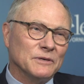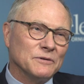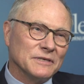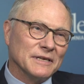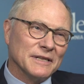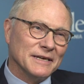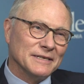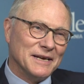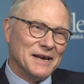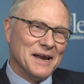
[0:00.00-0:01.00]
interesting
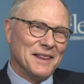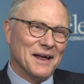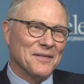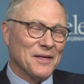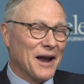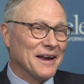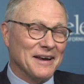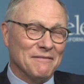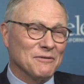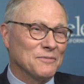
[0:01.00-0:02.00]
things in there that I had
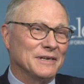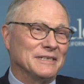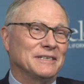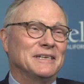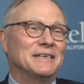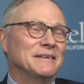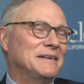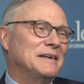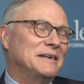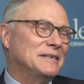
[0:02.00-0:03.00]
never really seen
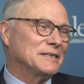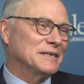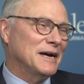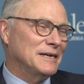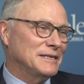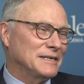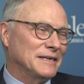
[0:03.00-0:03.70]
discussed.